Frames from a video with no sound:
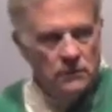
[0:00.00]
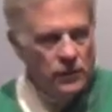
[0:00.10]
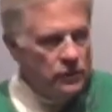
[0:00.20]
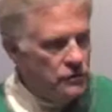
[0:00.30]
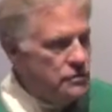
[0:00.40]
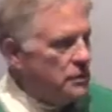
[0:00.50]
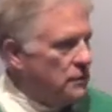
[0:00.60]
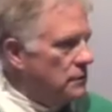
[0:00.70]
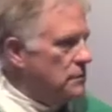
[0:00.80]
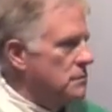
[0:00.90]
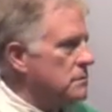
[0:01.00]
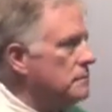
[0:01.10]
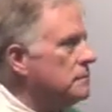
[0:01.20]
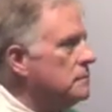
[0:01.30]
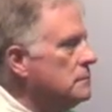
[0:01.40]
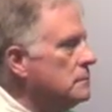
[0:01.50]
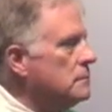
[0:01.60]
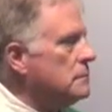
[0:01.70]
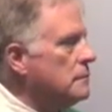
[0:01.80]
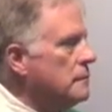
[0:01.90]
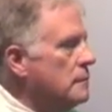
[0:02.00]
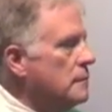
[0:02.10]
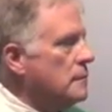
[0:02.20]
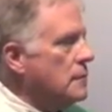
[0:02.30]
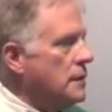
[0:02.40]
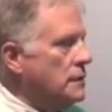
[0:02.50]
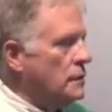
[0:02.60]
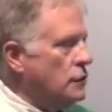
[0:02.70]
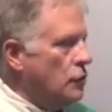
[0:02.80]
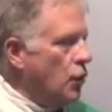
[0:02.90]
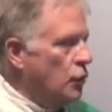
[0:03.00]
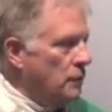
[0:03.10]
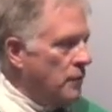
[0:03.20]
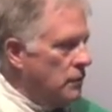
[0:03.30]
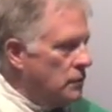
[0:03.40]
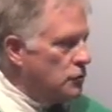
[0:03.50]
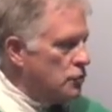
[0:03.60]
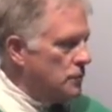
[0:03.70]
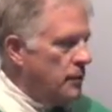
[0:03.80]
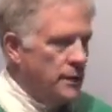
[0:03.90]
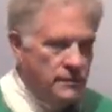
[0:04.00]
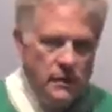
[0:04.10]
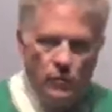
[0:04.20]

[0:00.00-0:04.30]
Little signals. He didn't know the miracle took place.